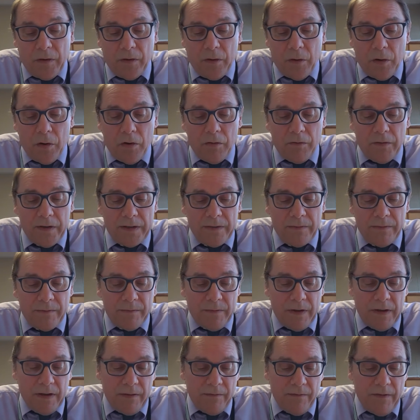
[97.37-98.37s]

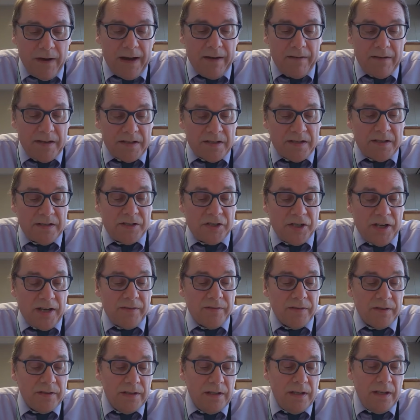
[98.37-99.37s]
COVID virus in
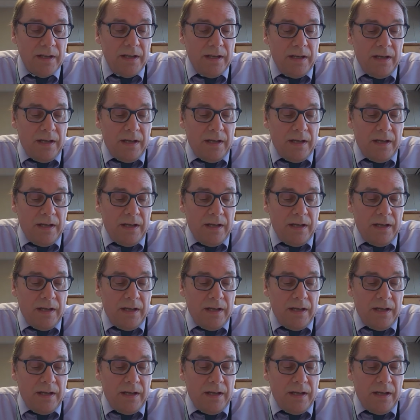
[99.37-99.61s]
general.